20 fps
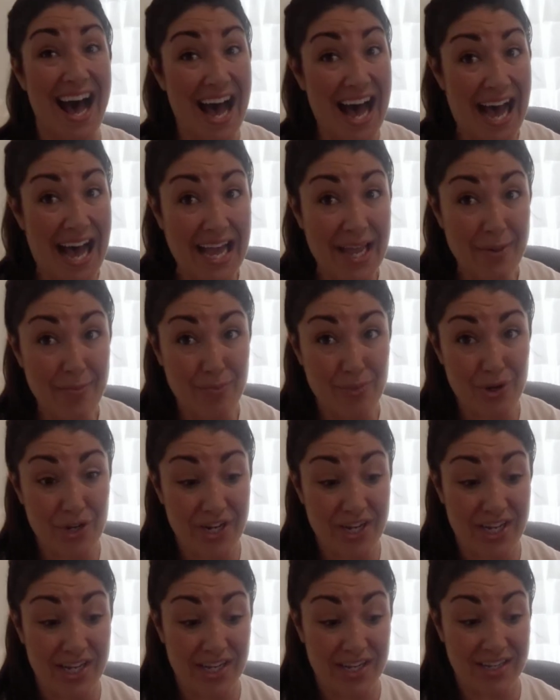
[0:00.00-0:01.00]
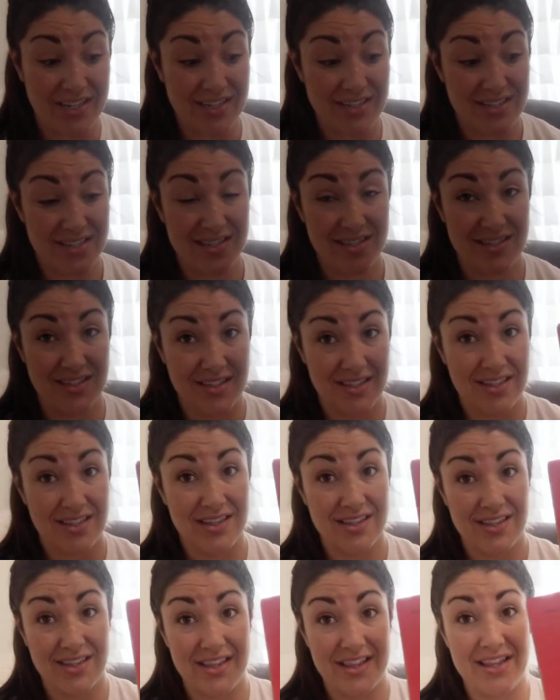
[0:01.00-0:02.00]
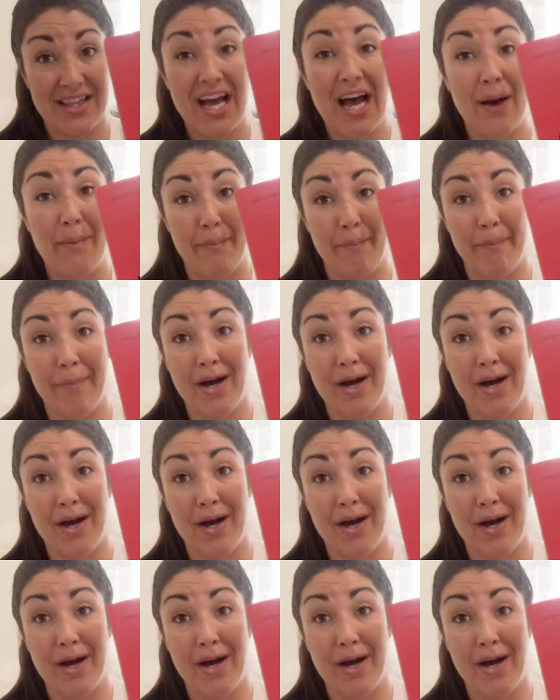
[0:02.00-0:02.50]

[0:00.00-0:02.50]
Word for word: I predict that